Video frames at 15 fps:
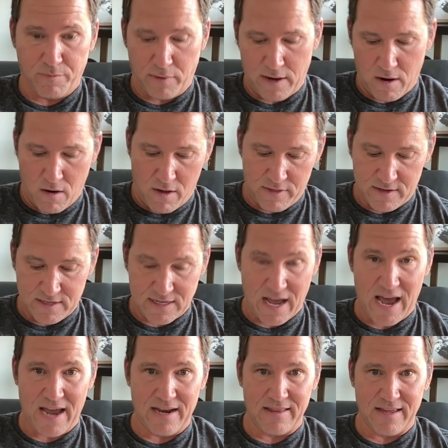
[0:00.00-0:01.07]
player on the
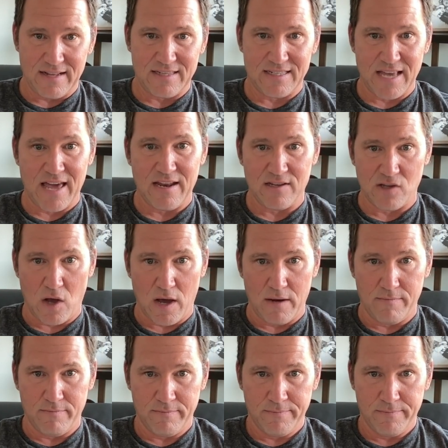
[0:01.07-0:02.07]
side that set is on.